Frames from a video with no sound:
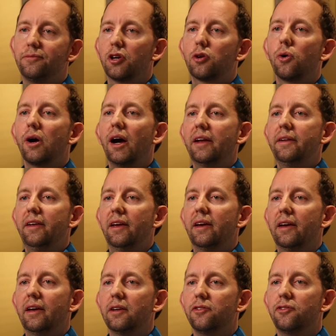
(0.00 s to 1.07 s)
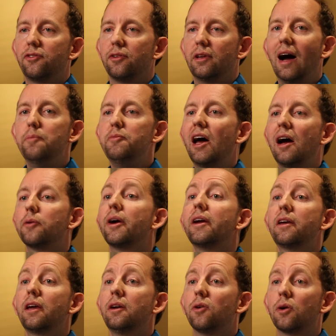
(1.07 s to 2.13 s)
The core idea is I'm not
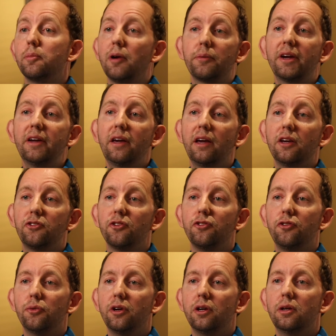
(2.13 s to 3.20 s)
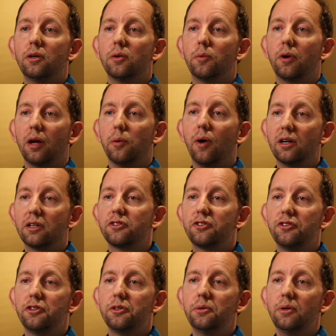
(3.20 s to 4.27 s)
ranking, or my ranking isn't doing what I want it
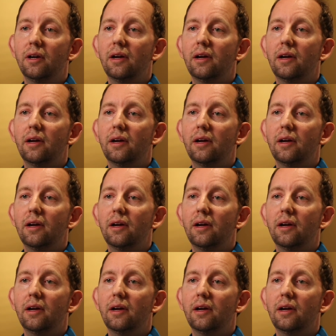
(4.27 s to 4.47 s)
to do.